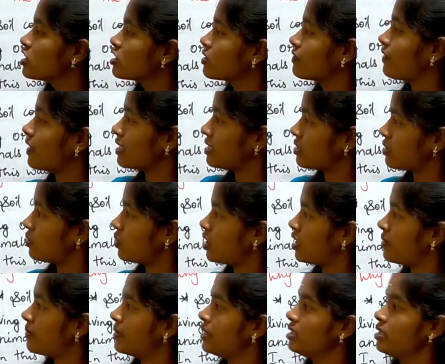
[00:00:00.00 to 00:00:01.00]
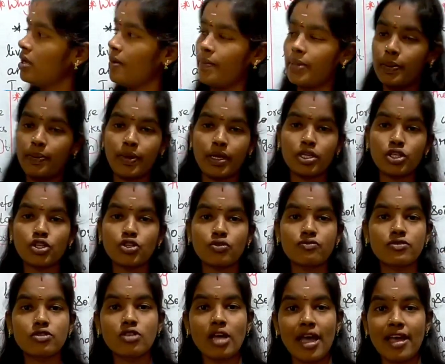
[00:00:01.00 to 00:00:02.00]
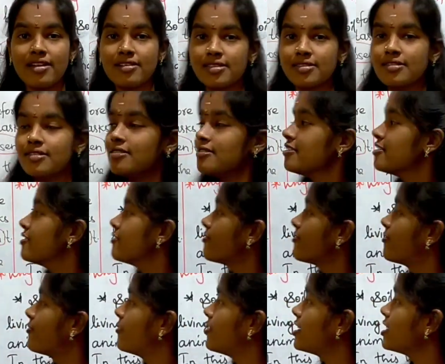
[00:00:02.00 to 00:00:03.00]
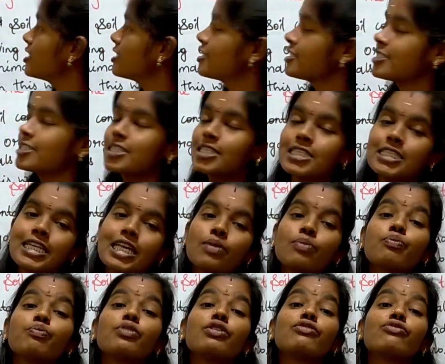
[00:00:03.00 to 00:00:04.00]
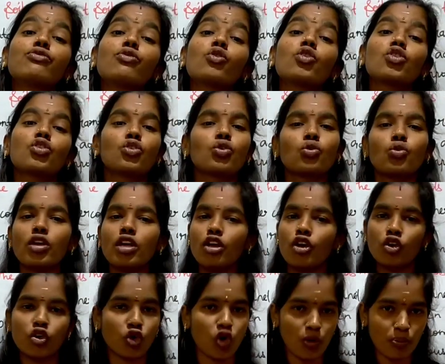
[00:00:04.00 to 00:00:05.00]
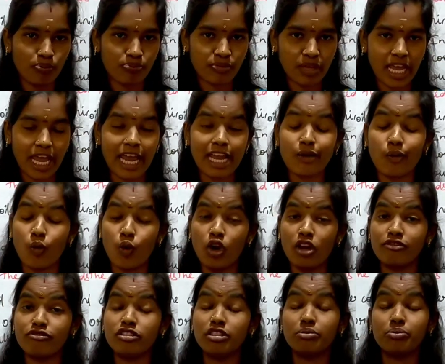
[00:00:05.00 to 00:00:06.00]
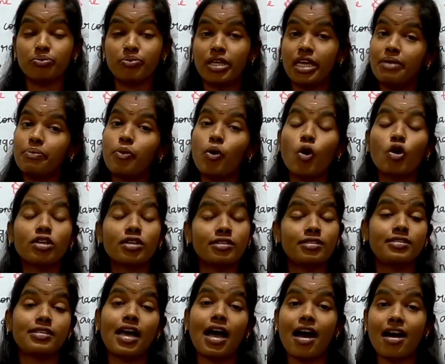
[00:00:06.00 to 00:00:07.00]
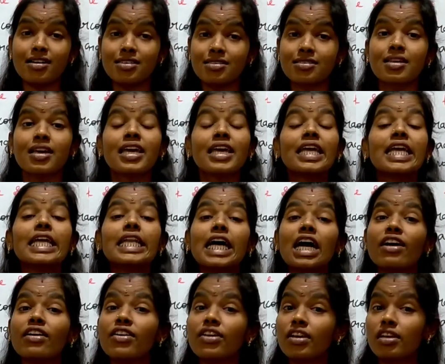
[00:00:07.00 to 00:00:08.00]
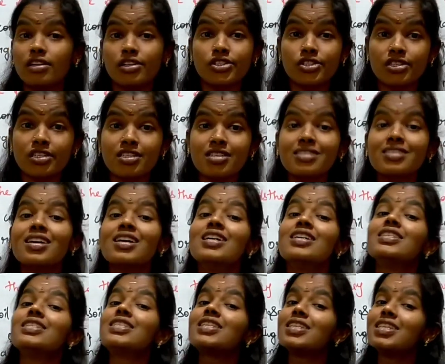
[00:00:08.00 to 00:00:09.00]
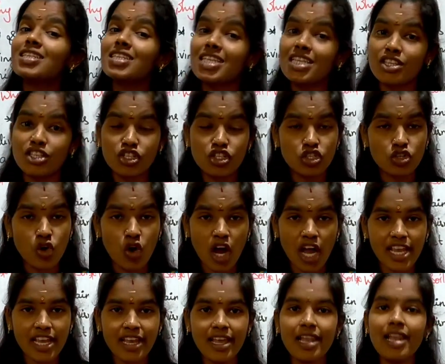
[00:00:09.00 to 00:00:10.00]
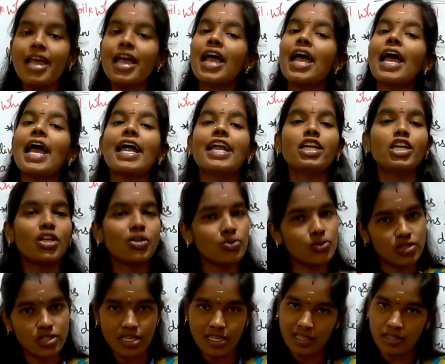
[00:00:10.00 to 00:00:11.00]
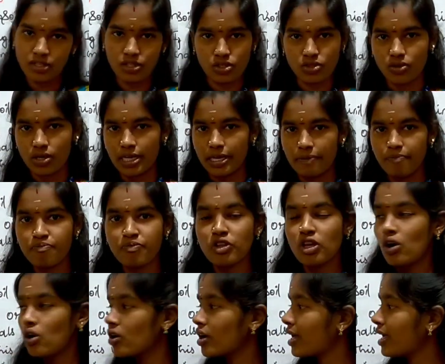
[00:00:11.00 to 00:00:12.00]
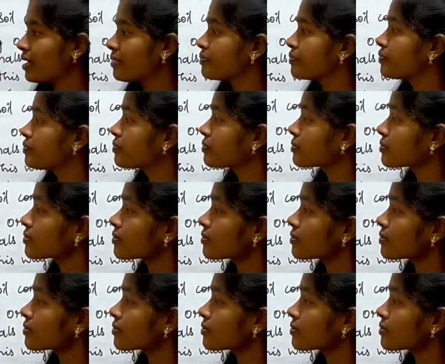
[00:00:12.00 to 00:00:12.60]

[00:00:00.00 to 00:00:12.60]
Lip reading: So first, what happened? Preparation of soil is the first step before growing crop, and one of the important tasks in agriculture is turning the soil and loosening the soil. Okay,